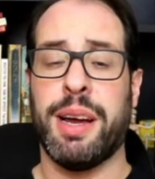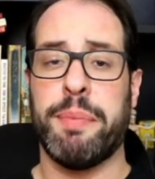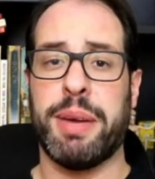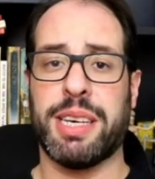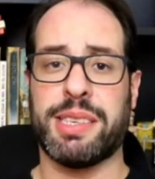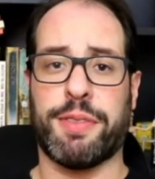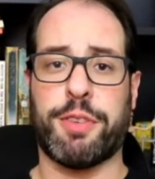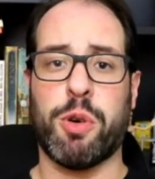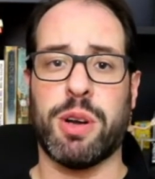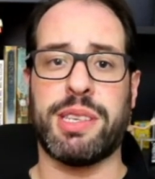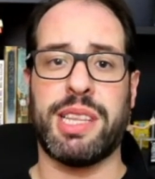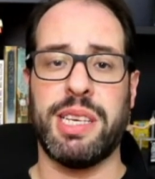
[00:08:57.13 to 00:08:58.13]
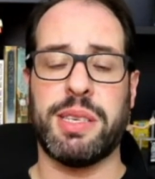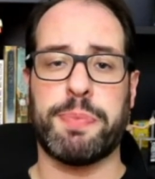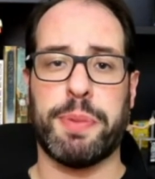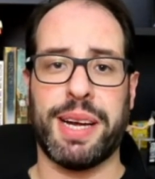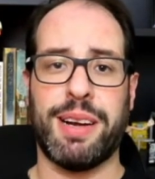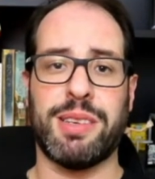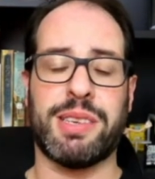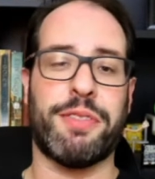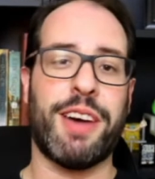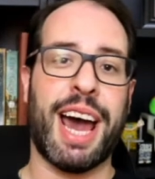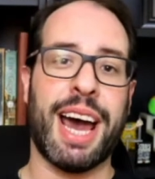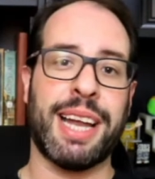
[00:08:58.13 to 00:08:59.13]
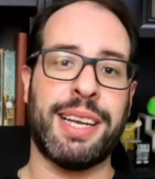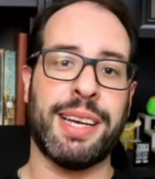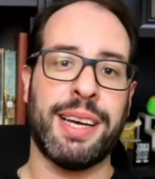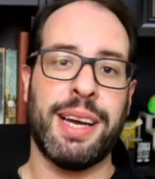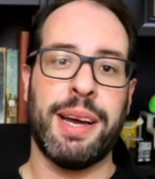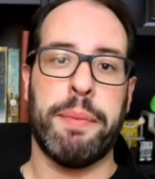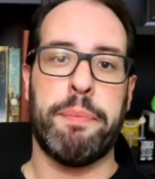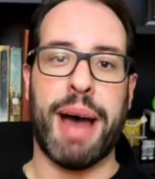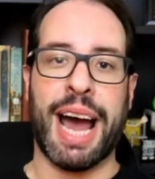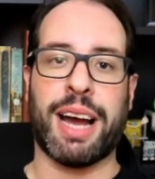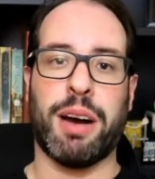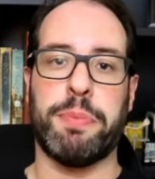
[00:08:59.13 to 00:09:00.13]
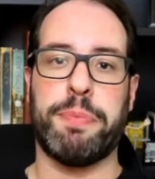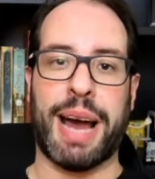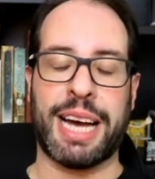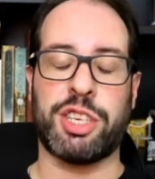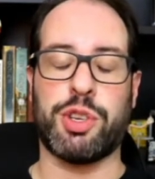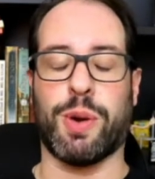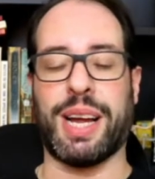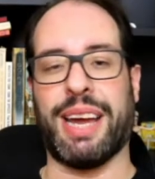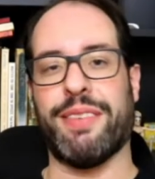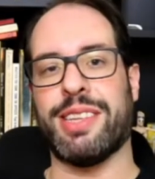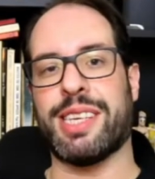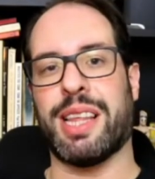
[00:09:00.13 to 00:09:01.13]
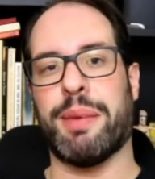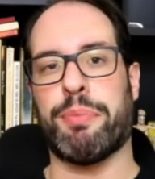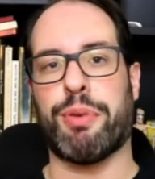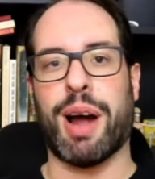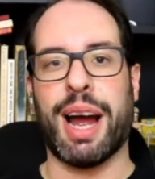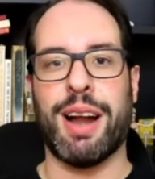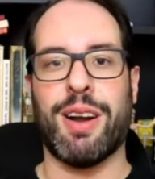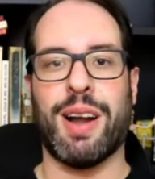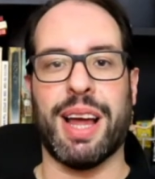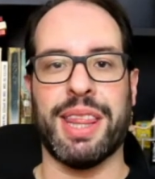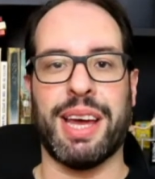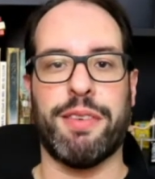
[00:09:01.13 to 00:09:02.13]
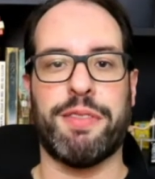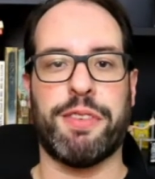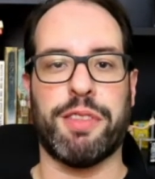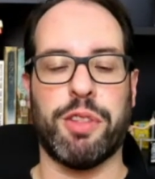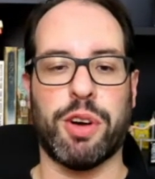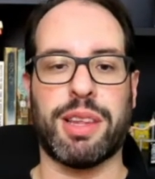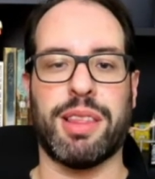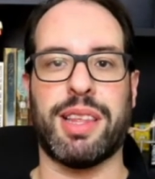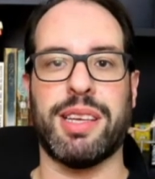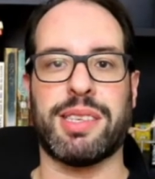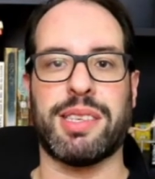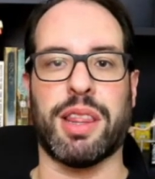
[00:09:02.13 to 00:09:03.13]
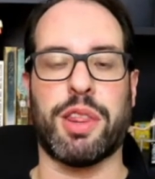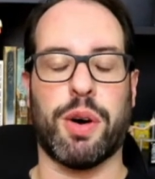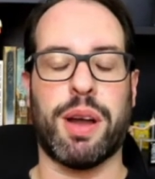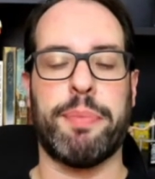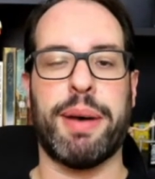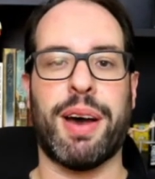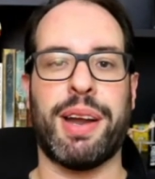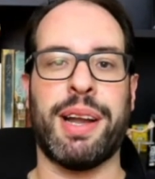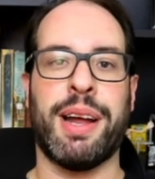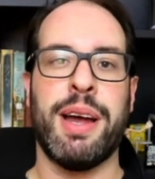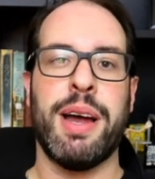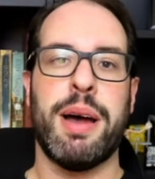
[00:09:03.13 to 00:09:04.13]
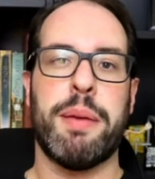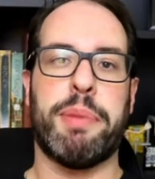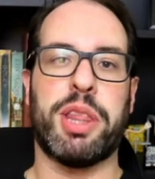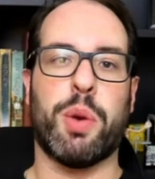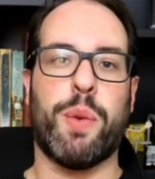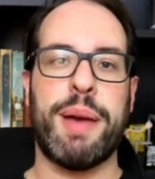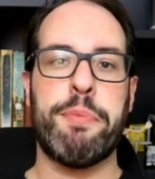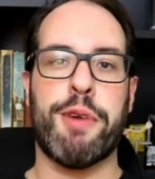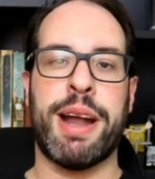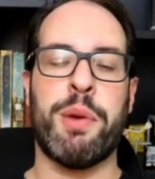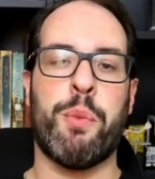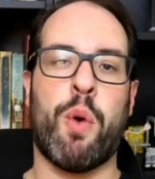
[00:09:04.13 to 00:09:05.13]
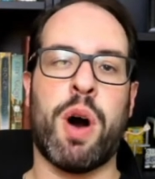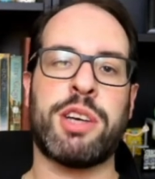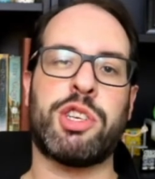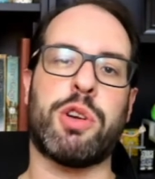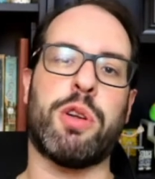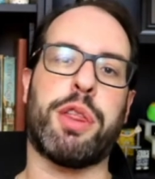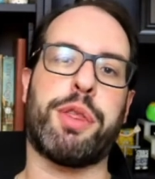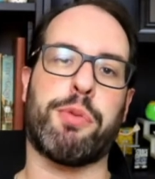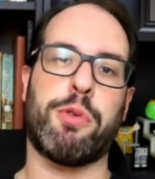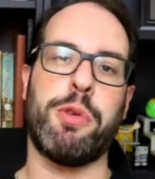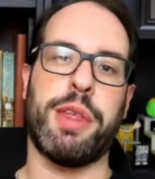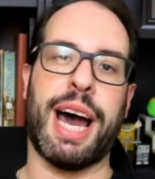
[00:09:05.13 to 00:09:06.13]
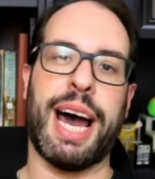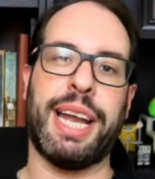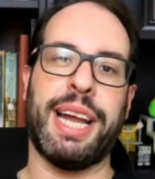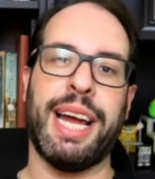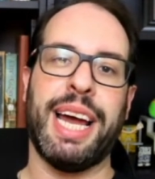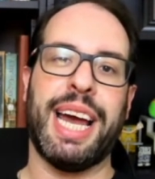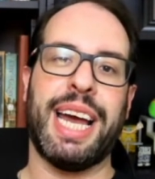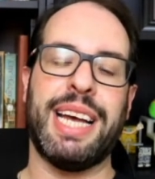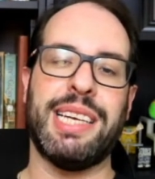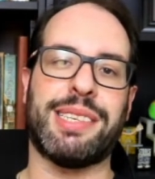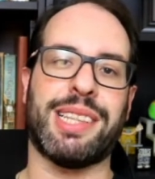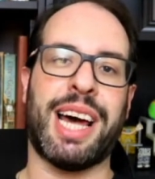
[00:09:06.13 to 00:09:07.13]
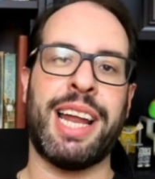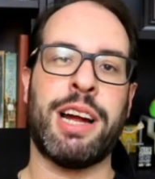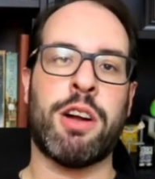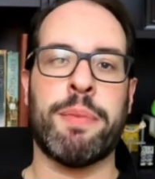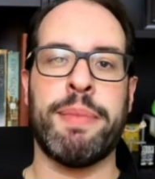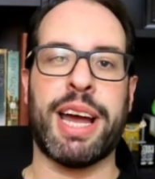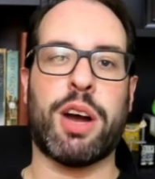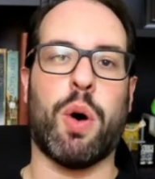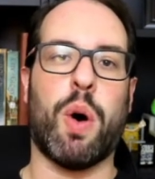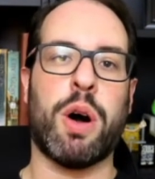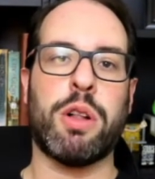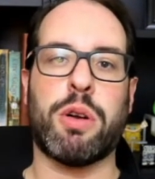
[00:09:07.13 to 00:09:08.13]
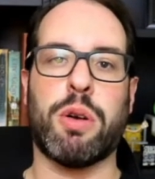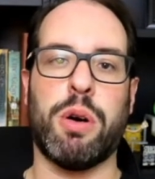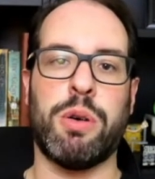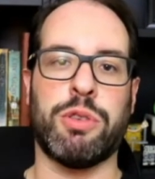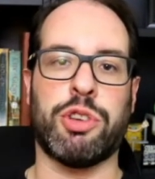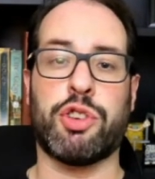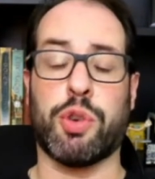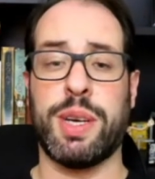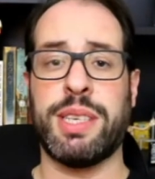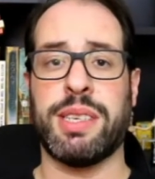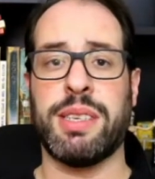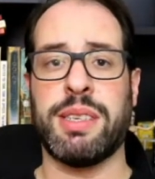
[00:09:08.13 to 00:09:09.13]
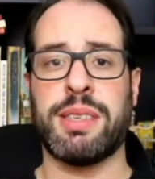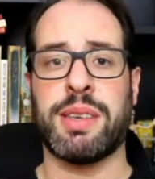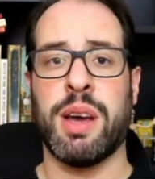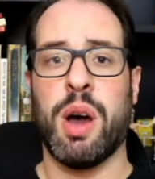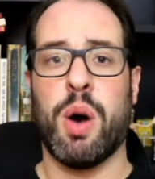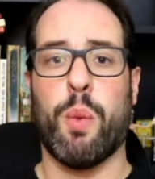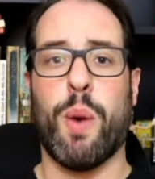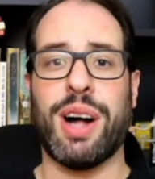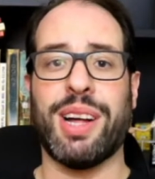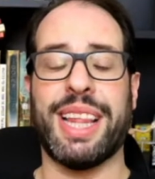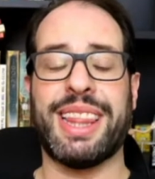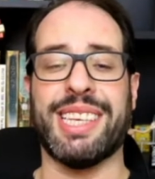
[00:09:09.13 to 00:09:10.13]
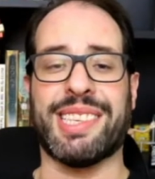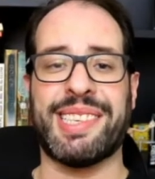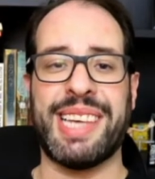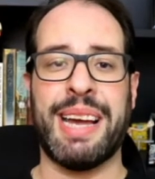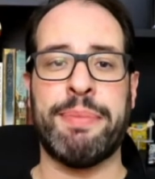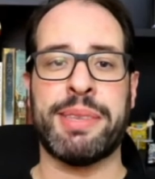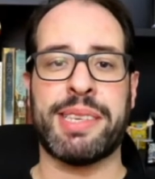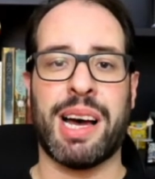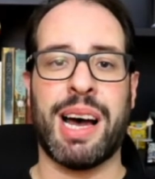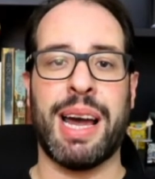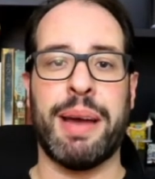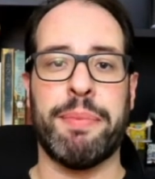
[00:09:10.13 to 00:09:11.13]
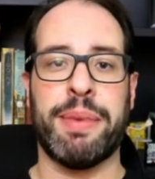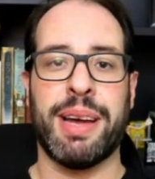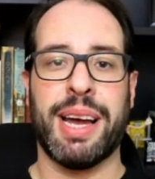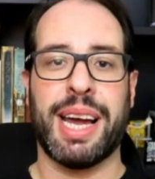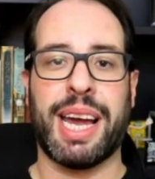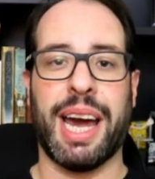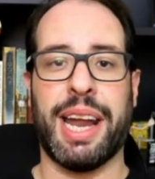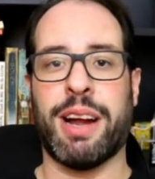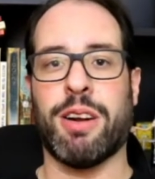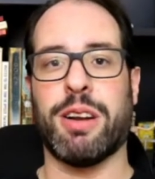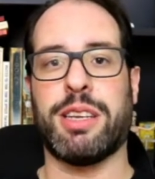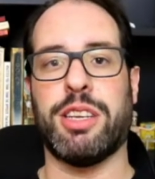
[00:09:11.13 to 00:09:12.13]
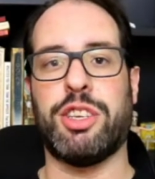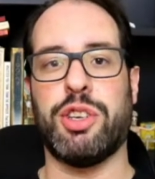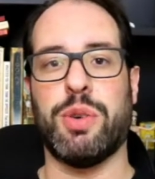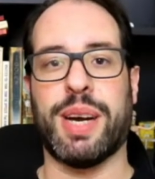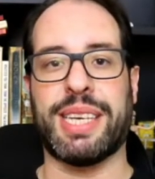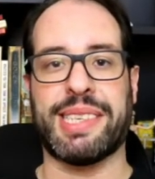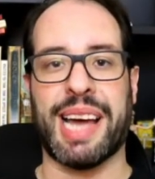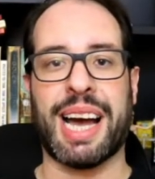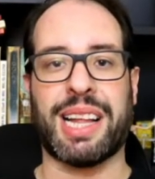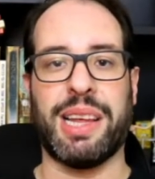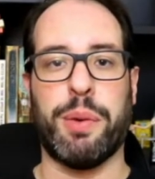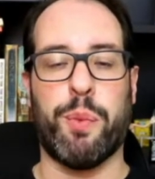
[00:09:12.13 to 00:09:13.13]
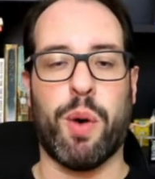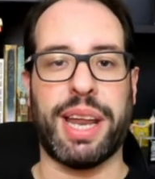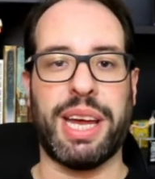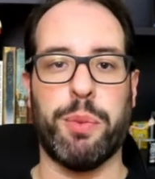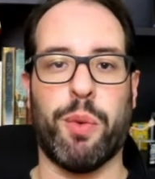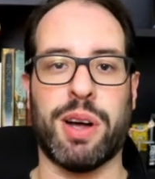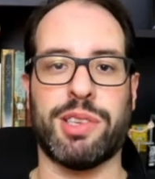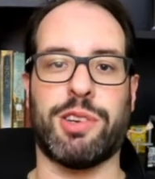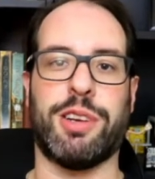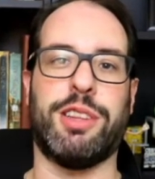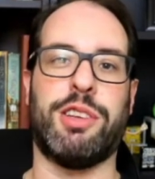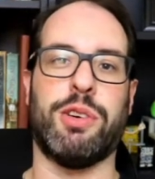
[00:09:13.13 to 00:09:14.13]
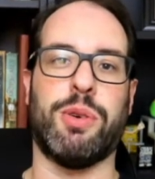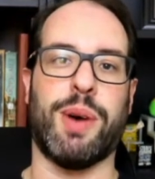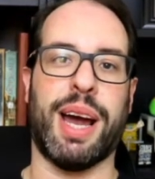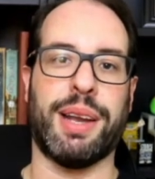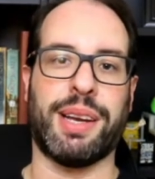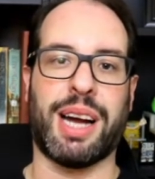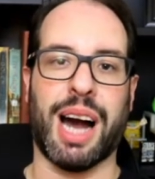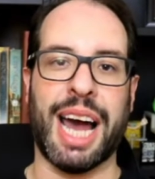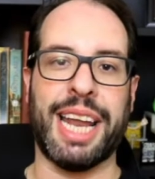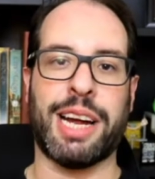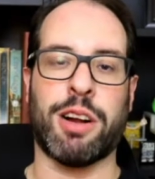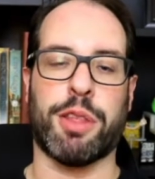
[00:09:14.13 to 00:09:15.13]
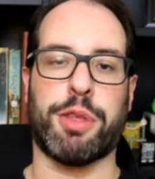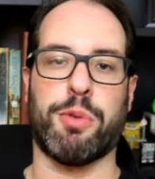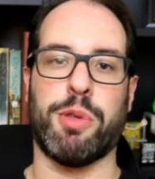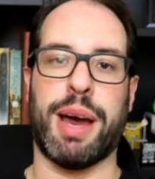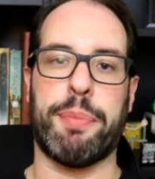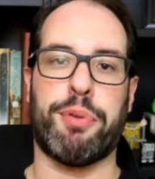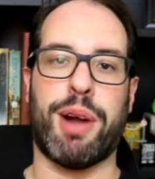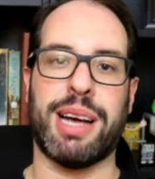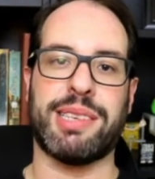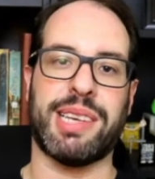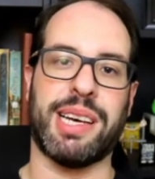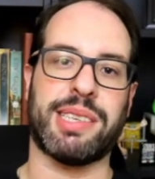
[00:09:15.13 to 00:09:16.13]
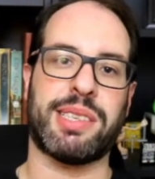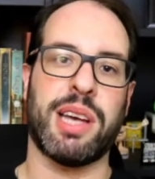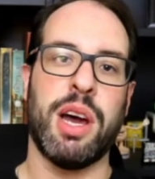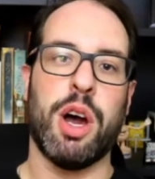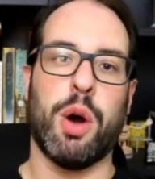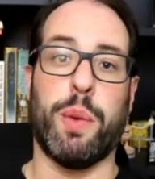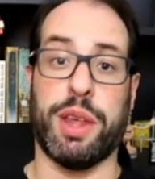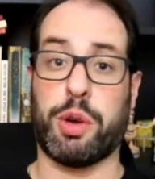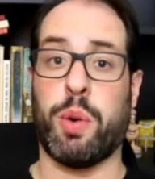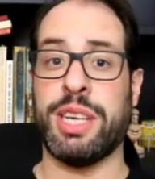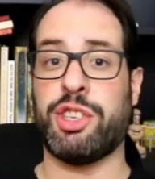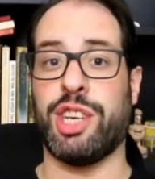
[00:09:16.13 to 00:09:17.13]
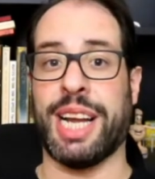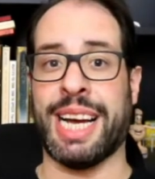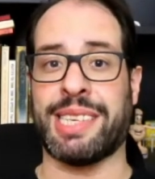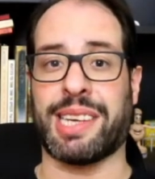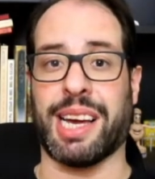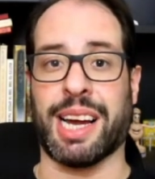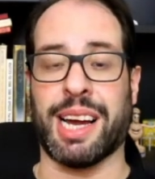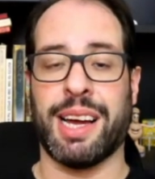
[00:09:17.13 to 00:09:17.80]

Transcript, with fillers: Because, of course, these players have had backup backstory given to them prior and they've looked at this and thought about it. But the way Brennan walks her through that, he's letting her make all her own choices while at the same time getting her to do exactly what he wants her to do and guiding her through that process with question asking